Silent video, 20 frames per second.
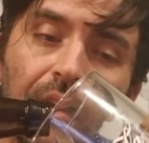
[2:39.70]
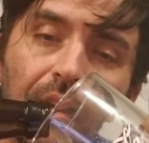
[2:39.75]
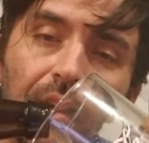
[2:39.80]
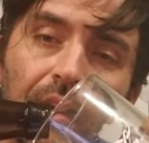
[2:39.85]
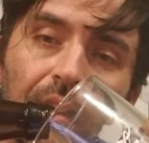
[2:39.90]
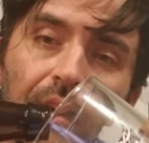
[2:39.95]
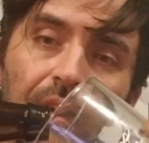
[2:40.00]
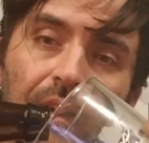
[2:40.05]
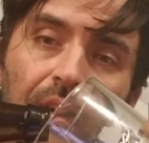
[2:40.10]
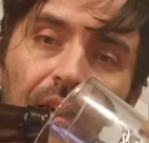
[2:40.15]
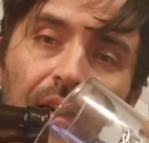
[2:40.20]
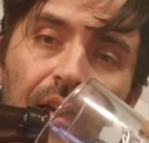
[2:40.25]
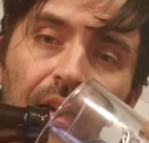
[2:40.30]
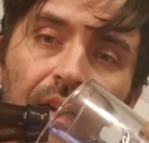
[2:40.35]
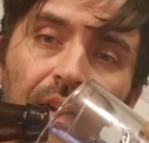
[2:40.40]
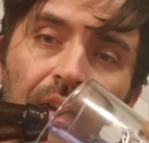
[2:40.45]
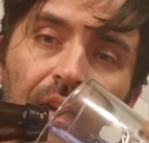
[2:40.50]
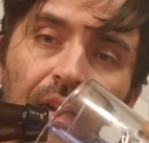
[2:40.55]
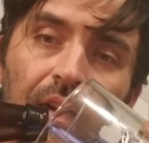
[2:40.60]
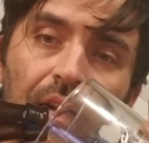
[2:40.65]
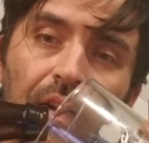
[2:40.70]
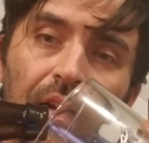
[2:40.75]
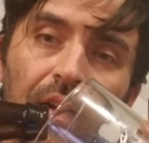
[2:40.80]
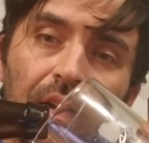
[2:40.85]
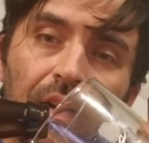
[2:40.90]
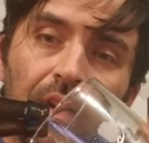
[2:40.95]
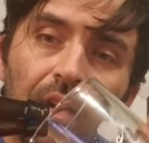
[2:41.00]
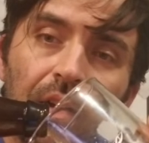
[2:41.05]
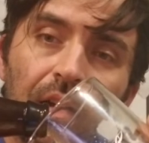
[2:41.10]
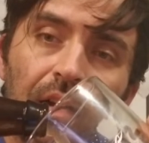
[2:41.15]

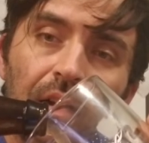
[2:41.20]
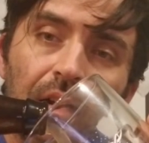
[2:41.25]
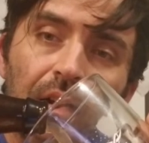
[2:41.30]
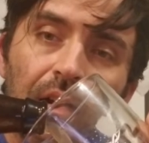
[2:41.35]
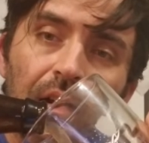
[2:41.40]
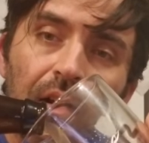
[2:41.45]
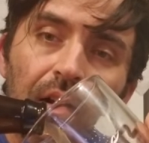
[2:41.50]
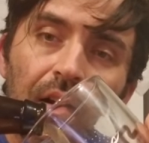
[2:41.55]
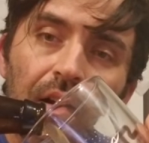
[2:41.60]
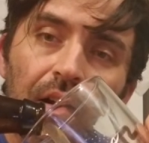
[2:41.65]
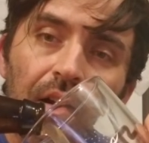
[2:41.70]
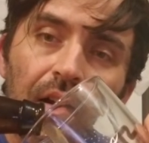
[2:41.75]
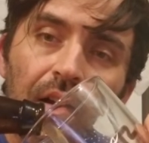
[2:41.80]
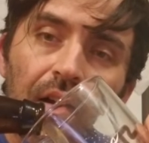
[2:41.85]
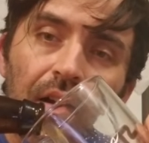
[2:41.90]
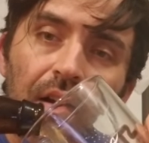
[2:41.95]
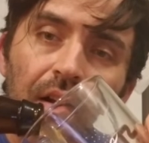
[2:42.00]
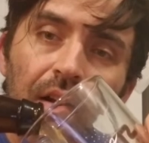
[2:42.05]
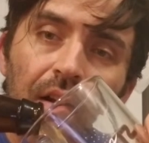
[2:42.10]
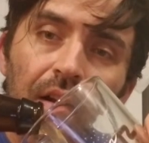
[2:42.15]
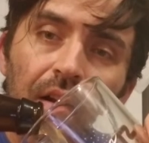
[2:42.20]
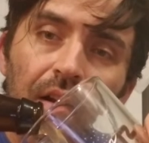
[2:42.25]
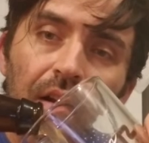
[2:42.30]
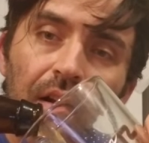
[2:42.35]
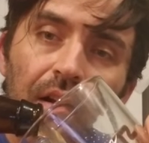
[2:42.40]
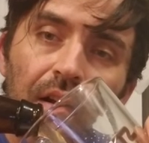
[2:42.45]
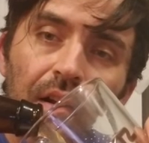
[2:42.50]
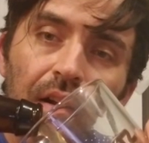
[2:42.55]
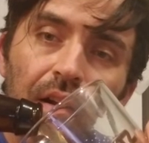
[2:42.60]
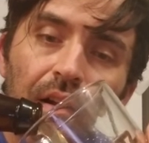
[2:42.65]

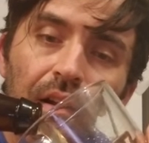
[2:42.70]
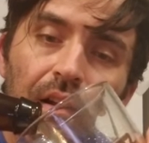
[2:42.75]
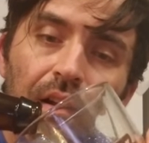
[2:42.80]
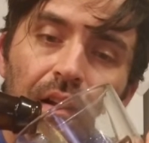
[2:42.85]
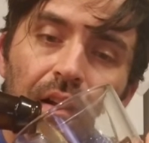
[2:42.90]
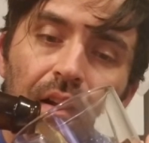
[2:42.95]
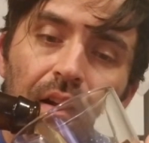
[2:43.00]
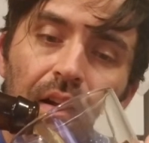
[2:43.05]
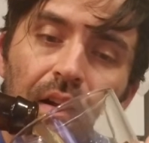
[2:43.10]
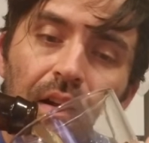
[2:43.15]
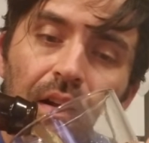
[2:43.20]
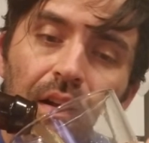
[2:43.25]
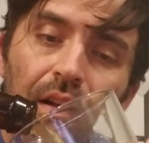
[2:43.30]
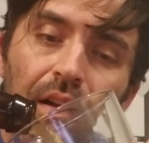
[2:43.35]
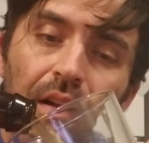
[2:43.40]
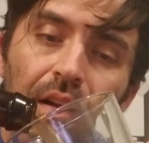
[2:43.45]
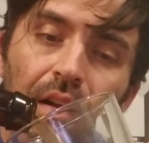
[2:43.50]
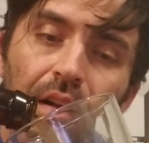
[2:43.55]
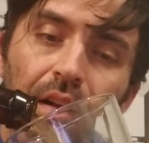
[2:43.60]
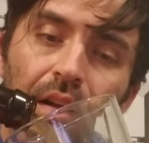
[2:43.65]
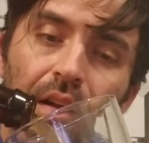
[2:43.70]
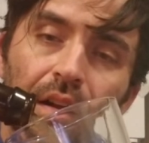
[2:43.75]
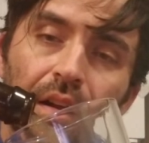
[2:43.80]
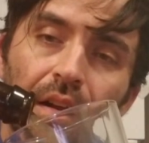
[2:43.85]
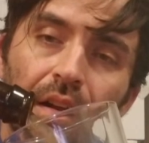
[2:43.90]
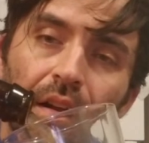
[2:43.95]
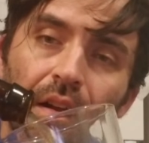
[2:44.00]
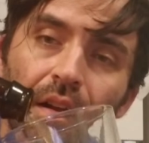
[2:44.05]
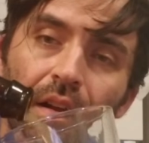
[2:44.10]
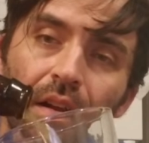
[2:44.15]

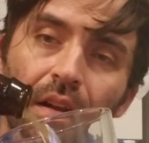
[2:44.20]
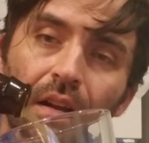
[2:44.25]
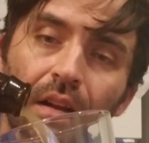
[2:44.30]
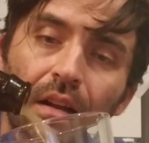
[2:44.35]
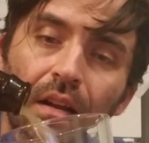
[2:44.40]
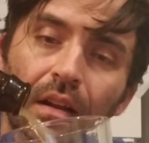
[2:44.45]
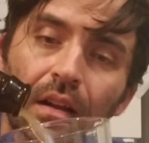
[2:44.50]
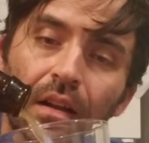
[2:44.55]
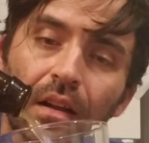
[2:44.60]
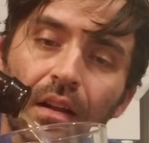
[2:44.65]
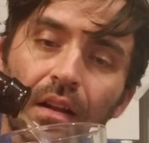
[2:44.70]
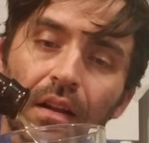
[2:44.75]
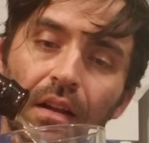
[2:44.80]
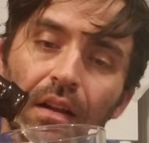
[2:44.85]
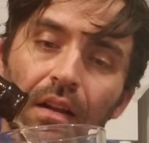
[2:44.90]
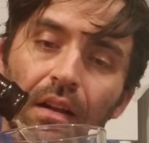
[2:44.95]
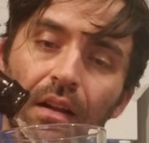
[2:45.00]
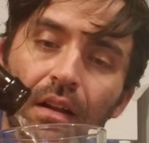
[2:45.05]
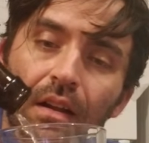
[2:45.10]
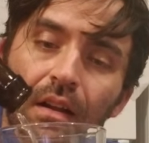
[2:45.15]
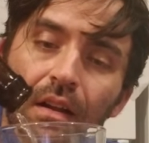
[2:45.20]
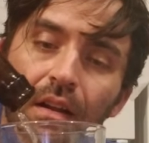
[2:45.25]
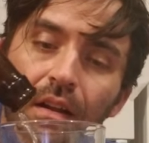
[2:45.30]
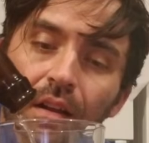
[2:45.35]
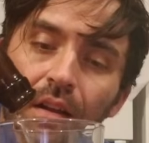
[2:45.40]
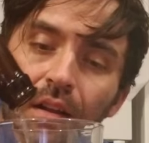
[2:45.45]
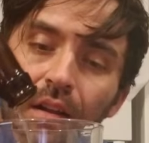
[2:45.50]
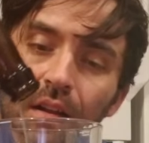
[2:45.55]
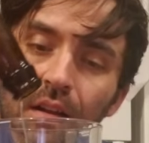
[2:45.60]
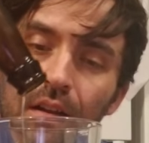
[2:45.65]

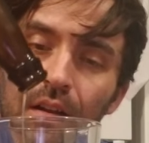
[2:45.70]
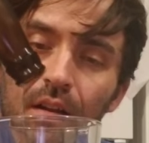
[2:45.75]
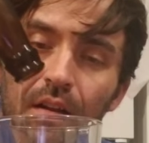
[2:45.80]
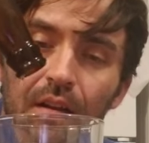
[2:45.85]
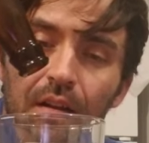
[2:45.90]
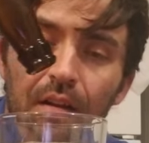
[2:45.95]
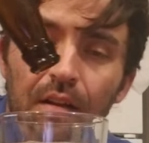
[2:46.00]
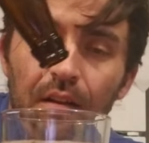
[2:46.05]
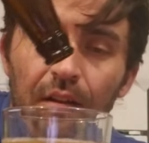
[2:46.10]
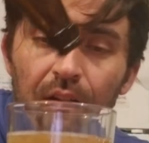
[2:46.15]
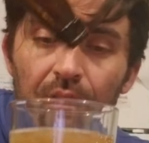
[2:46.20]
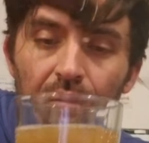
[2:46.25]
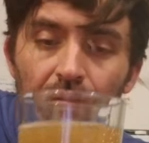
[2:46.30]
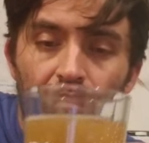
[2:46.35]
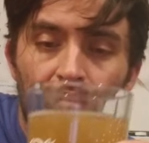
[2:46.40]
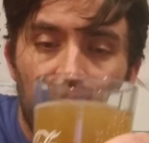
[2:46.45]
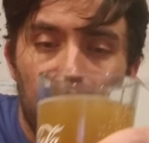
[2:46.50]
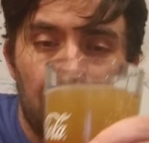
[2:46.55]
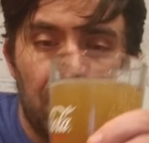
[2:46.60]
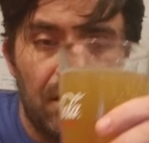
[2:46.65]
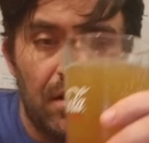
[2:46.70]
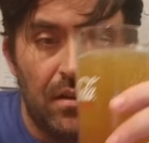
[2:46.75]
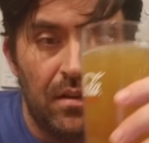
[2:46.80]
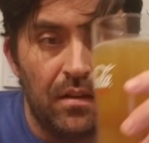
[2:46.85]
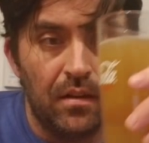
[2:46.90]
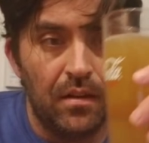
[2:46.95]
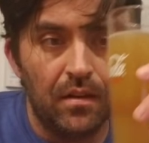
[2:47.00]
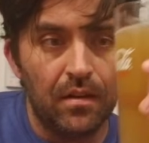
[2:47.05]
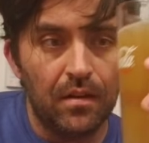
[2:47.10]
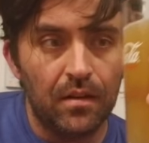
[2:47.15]

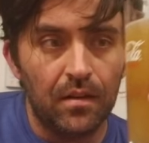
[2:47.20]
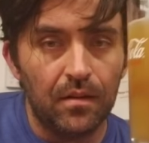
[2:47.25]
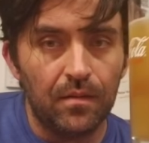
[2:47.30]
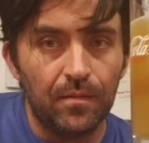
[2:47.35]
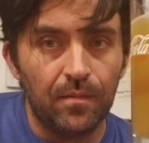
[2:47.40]
No one is speaking in this clip.